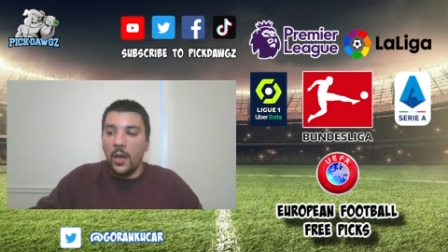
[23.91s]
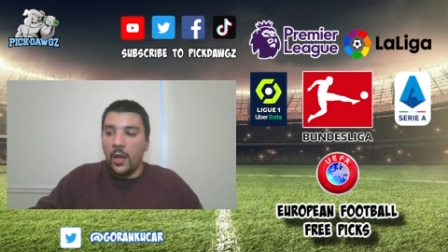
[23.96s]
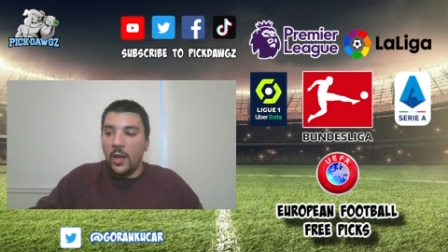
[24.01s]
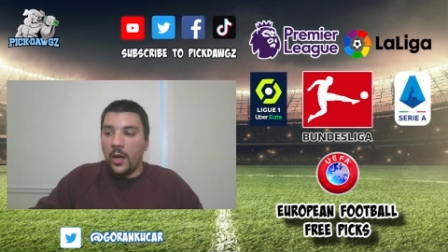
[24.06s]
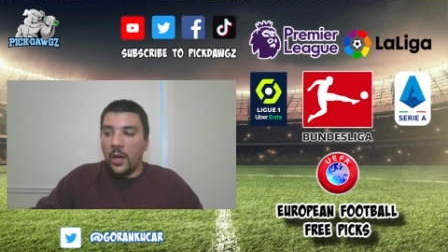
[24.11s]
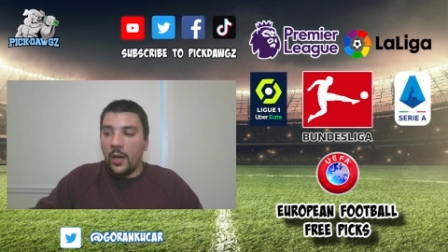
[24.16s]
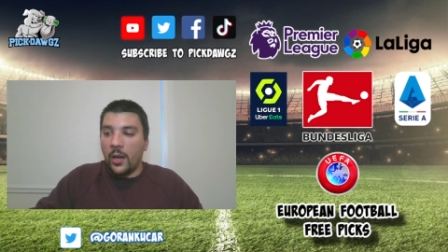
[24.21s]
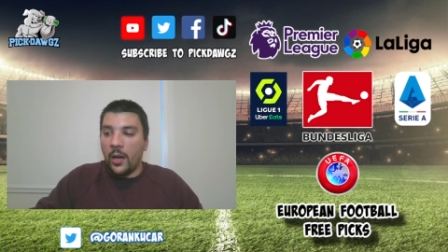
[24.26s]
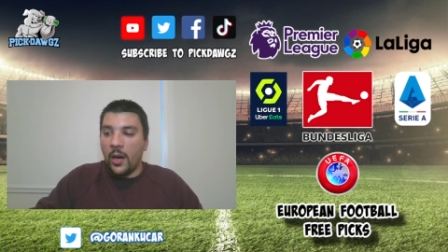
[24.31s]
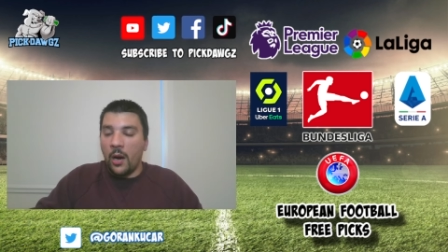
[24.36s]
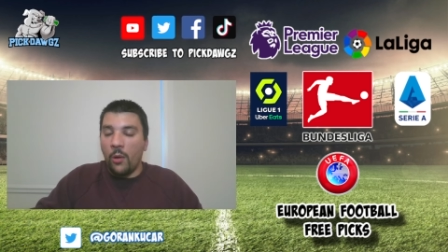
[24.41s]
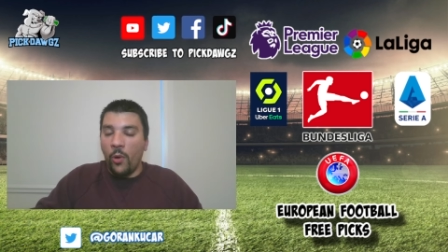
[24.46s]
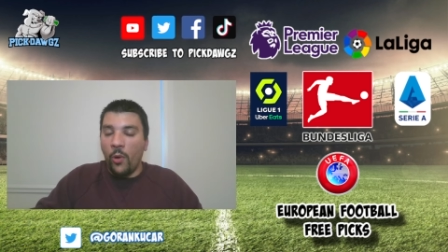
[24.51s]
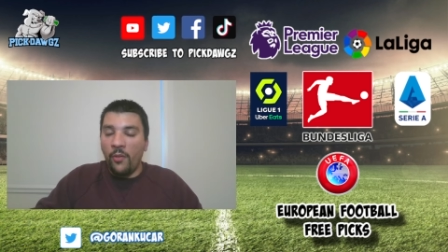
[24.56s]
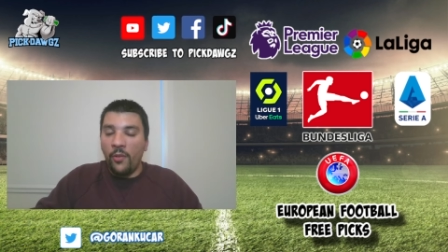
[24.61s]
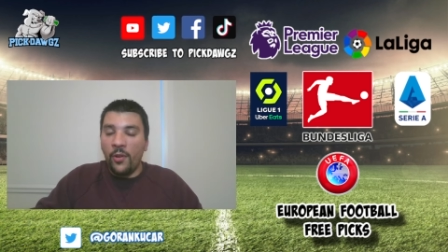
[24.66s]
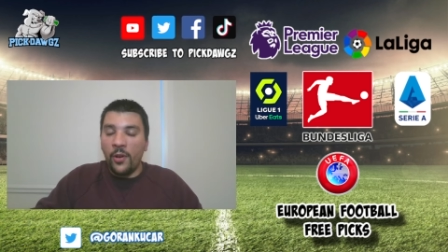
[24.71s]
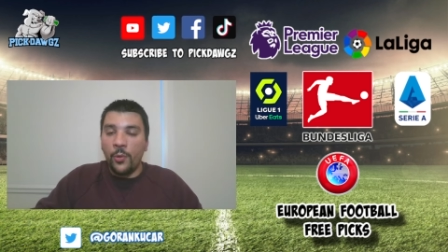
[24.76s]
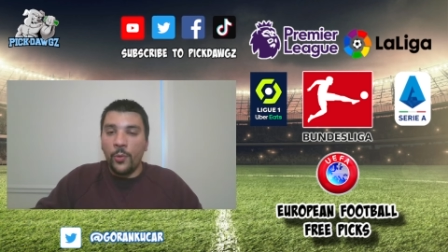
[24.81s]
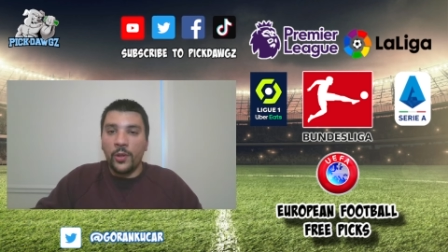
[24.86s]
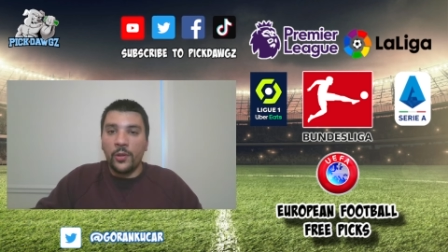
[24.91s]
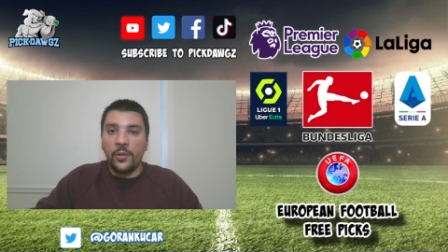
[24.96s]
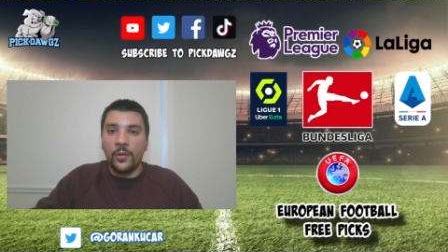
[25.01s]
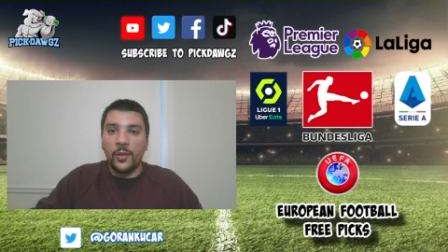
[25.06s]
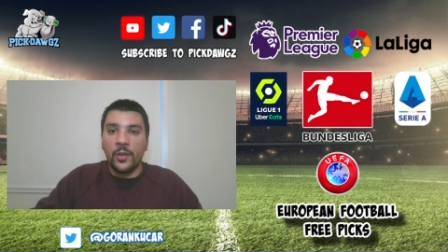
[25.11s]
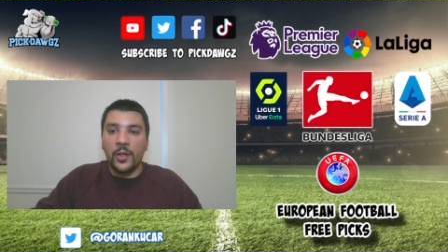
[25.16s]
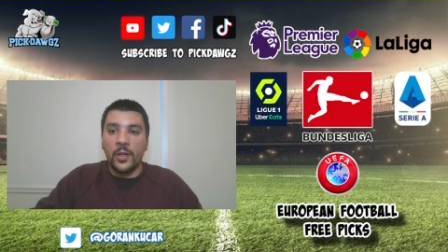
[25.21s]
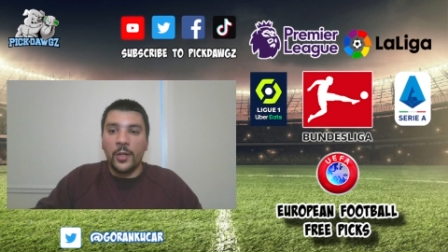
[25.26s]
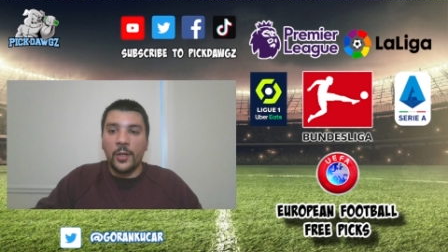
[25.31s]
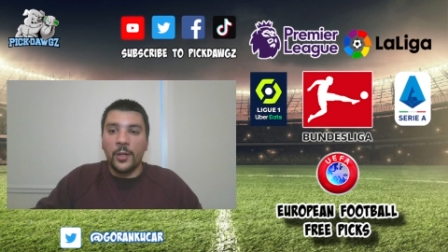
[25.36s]
Uh, however, with
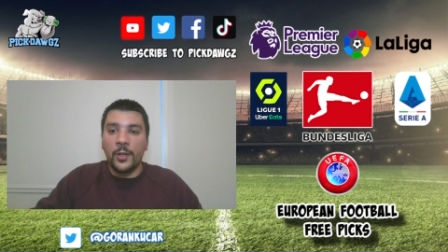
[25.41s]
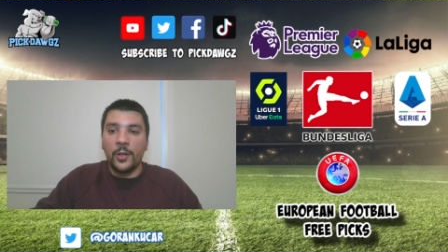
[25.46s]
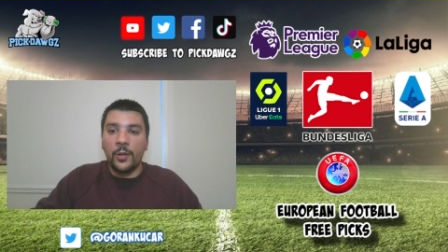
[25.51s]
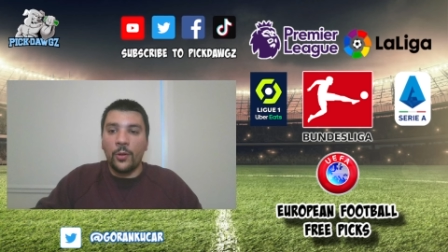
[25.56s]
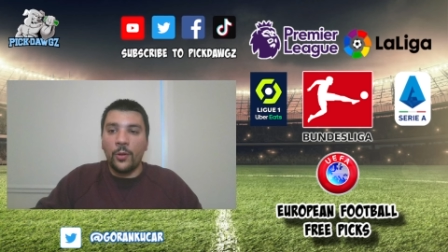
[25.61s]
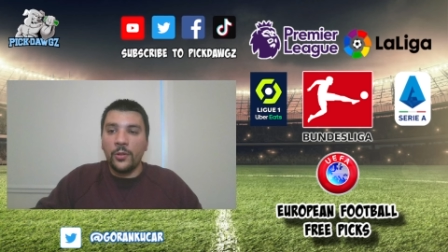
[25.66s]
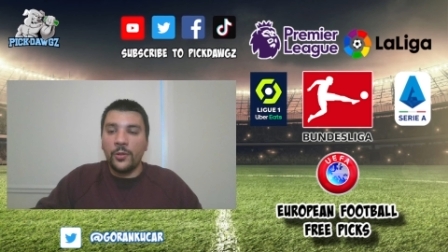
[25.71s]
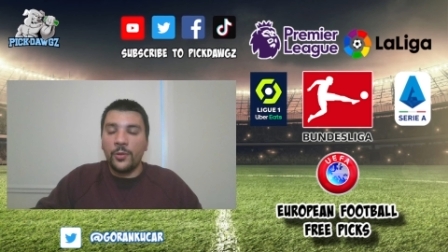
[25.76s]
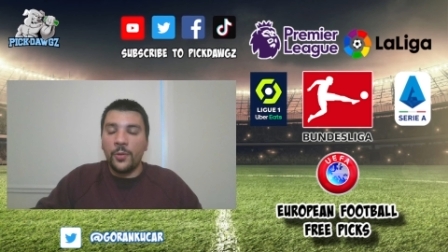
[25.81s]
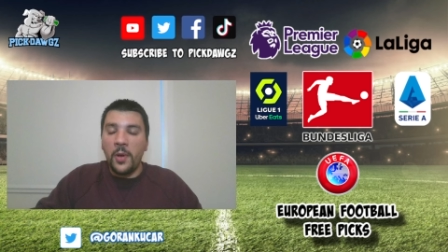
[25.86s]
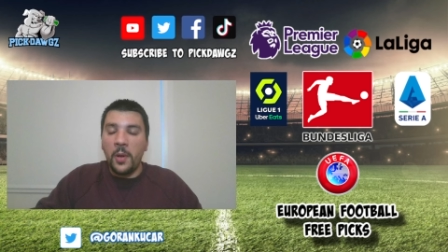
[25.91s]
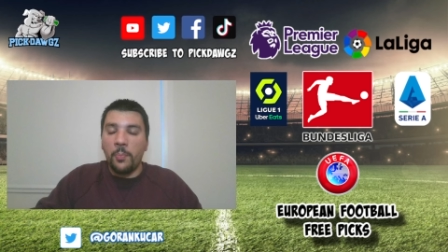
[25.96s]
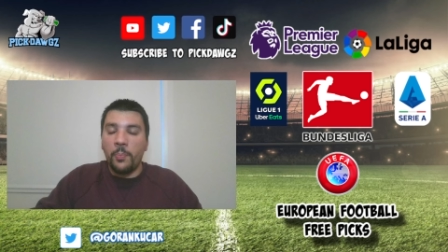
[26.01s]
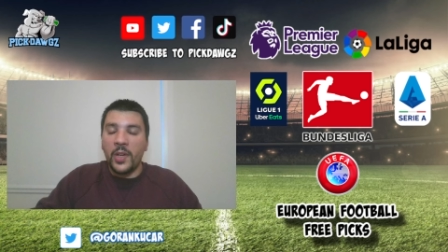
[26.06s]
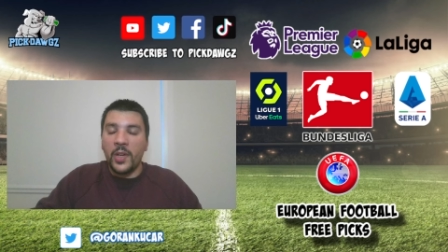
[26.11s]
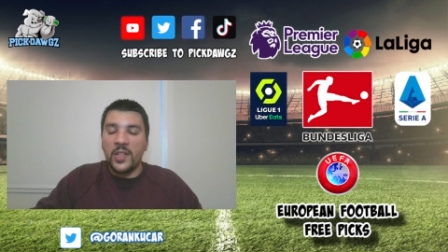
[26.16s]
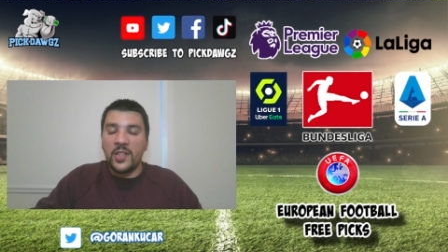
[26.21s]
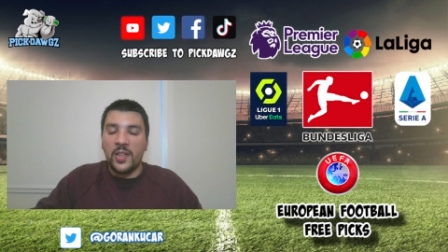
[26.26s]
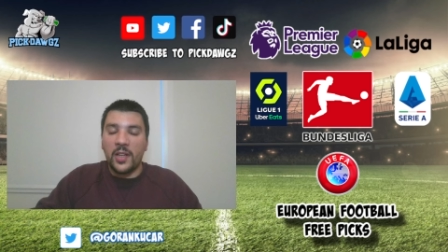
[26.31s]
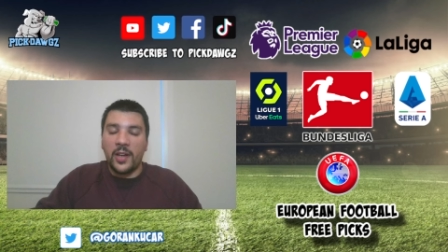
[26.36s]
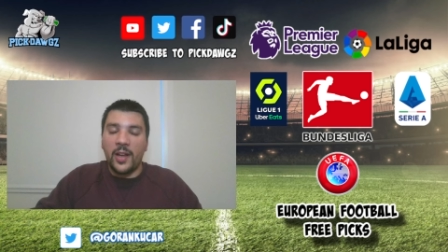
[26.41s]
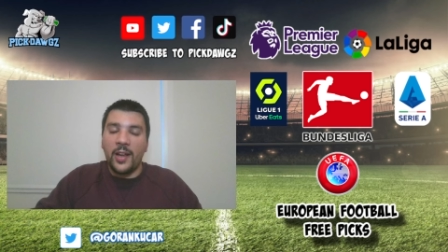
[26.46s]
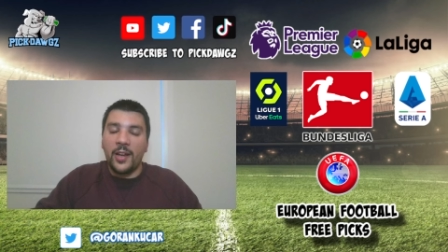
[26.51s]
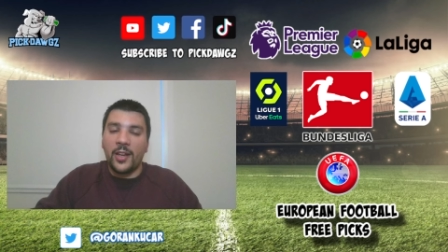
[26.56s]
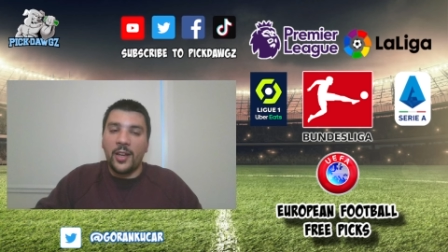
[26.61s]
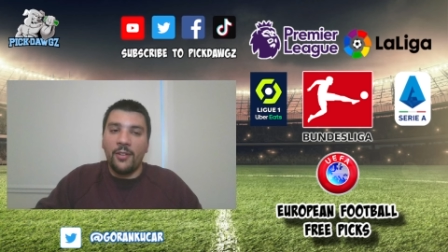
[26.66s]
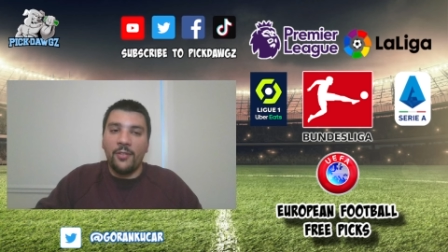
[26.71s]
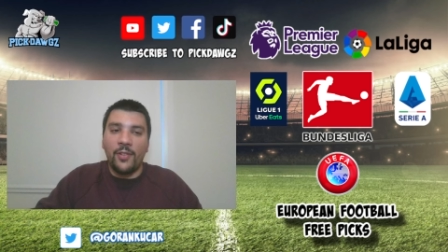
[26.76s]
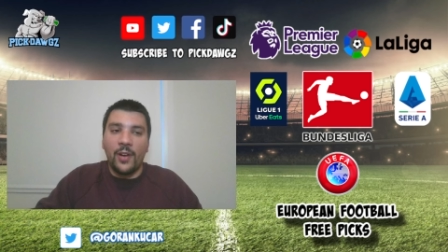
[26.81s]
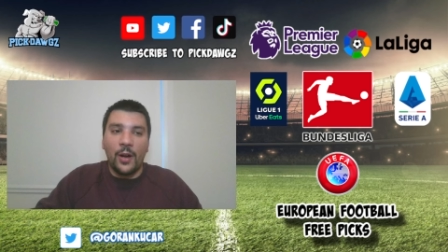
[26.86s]
uh, all three picks that I
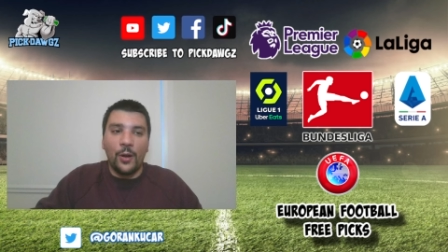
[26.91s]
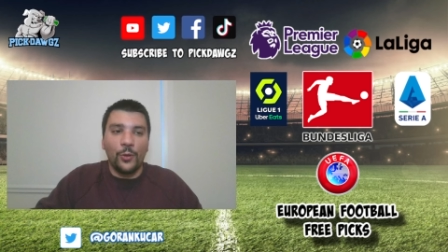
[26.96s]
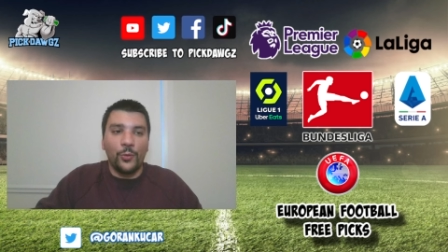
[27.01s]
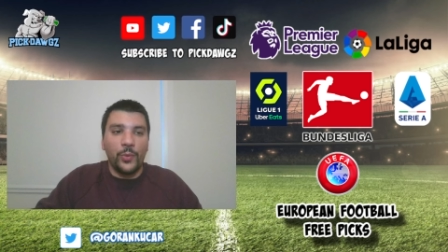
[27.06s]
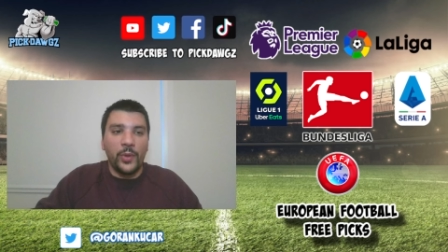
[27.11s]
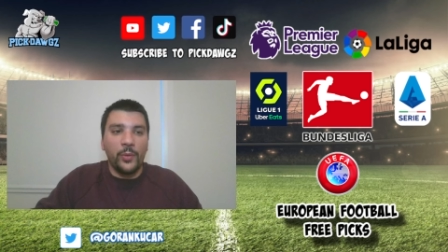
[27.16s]
gave out,